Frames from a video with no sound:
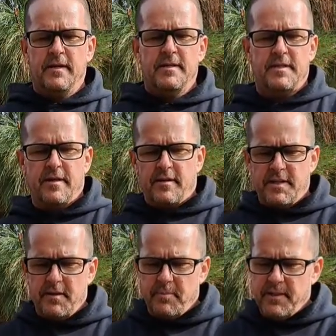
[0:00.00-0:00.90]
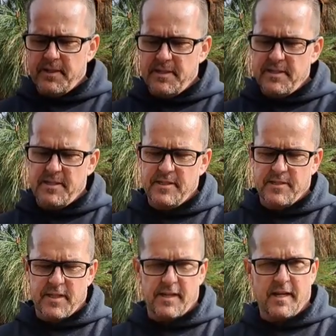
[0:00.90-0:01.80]
See how deep it is,
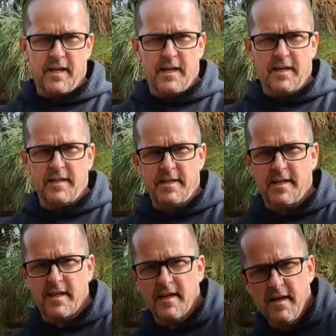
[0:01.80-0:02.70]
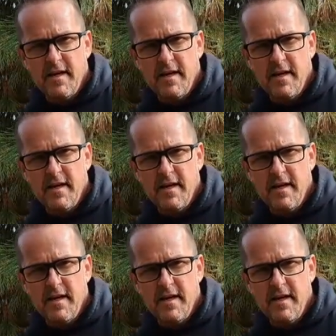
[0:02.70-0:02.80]
so they can get into the